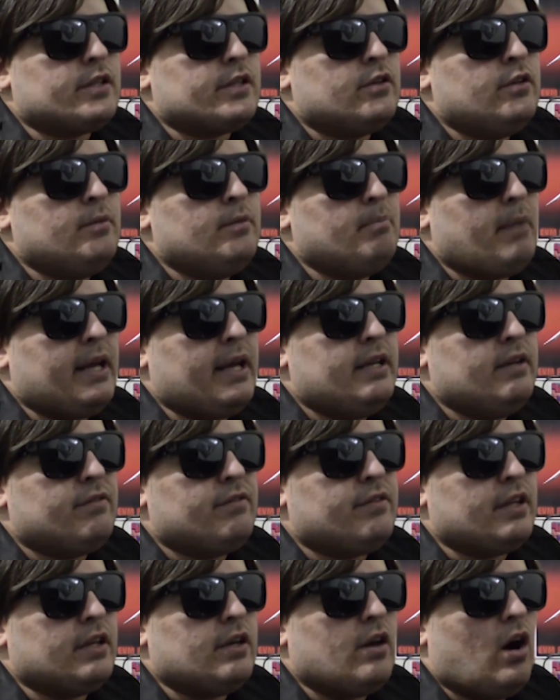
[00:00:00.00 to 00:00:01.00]
that couldn't make it
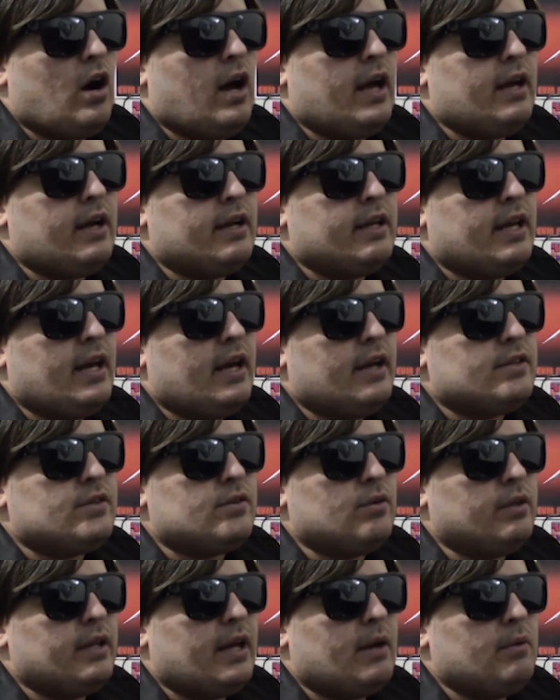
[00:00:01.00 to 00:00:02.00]
for the night, I guess,
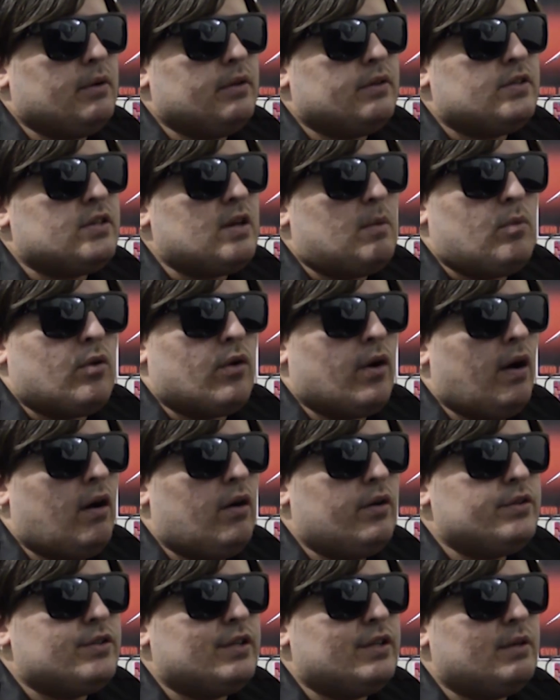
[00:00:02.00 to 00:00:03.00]
or they were somewhere
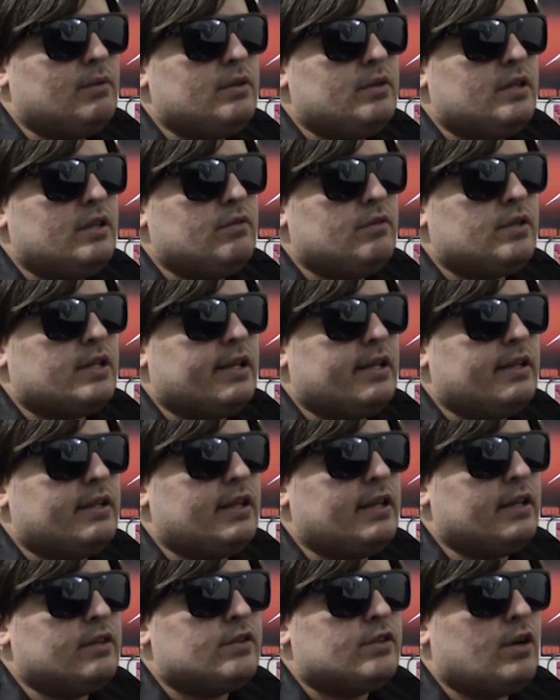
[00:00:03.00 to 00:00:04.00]
else, and there was other
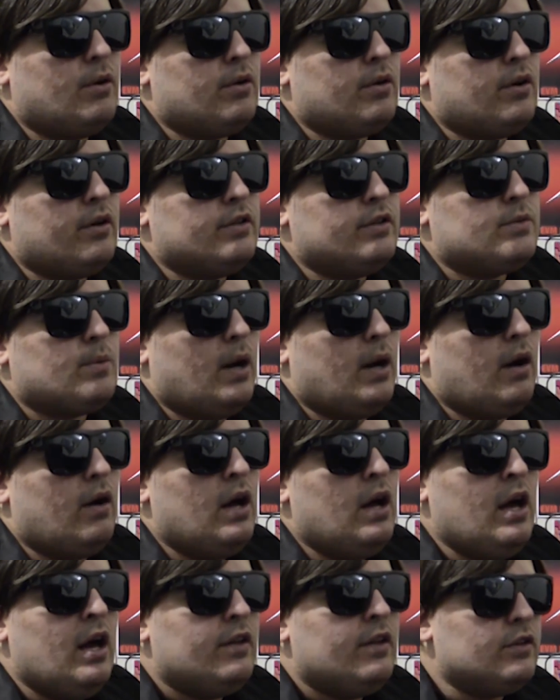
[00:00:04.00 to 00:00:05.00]
things going on as well.
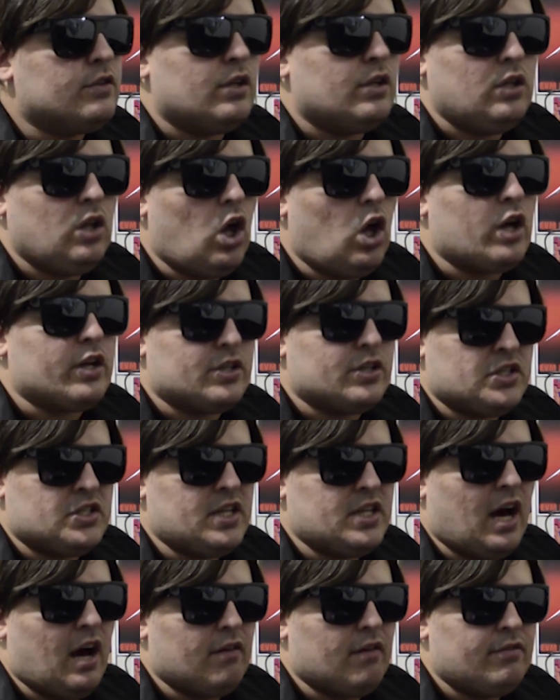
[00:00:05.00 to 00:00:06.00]
There's a lot of
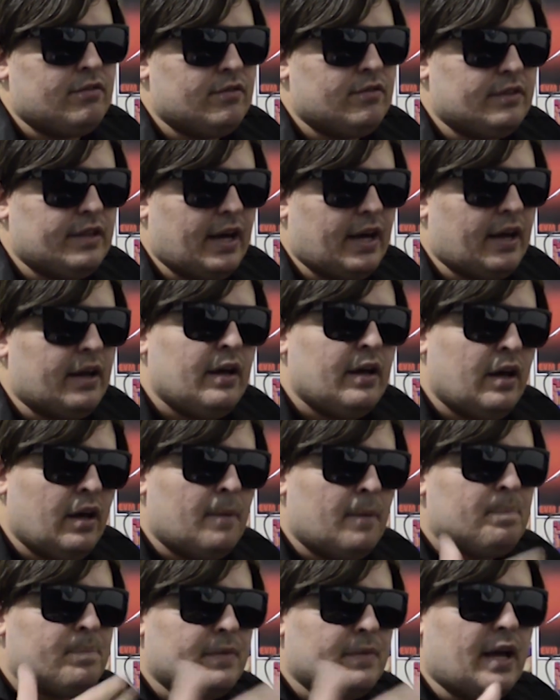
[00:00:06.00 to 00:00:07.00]
stuff that,
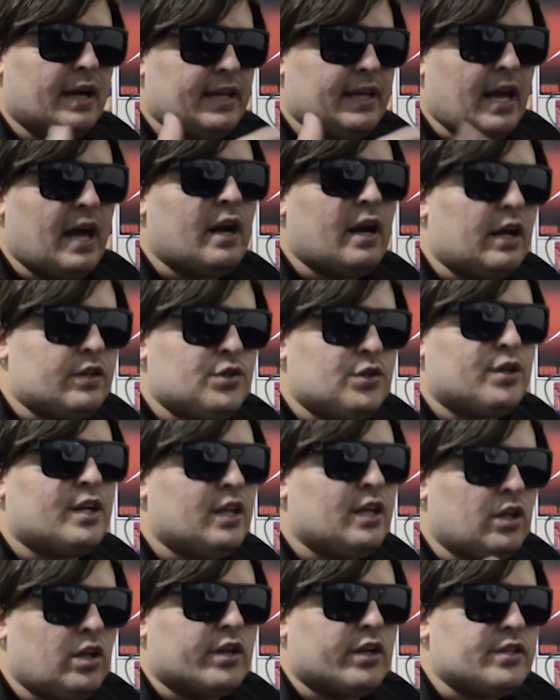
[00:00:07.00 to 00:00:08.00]
again, I took in
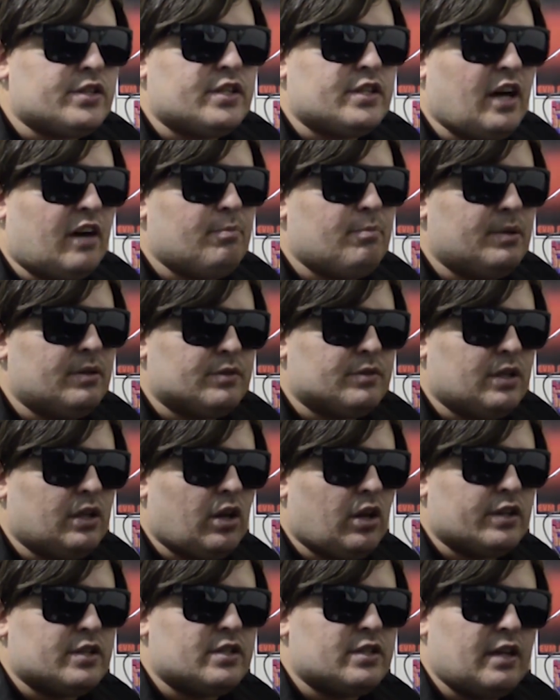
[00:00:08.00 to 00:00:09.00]
a lot of stuff, but there was a
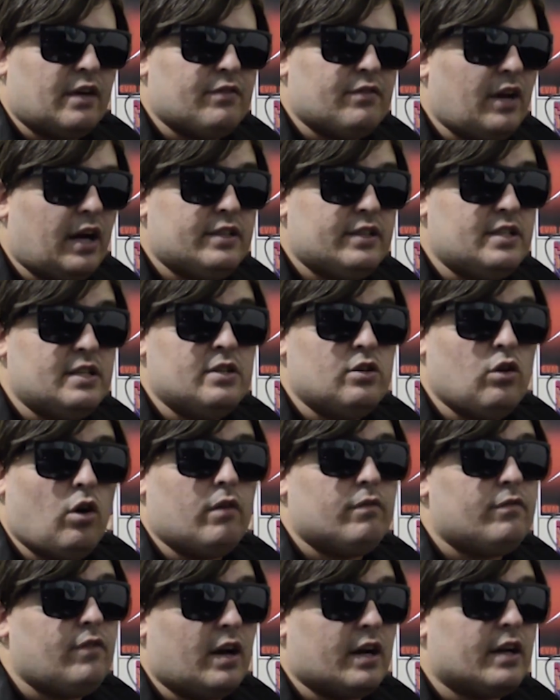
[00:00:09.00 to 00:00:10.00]
lot of stuff that I did
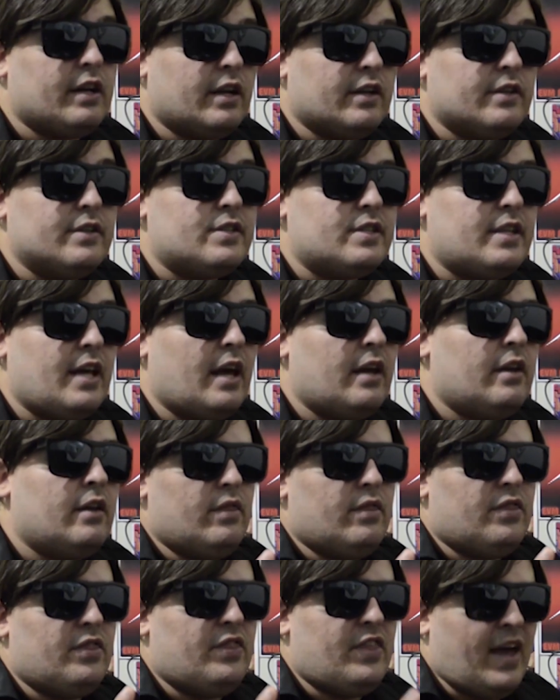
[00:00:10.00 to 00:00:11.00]
not fucking understand.
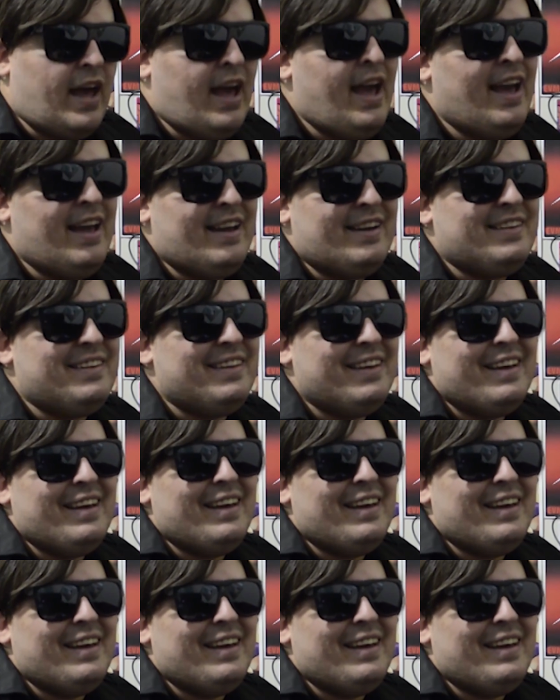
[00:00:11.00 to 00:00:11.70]
Then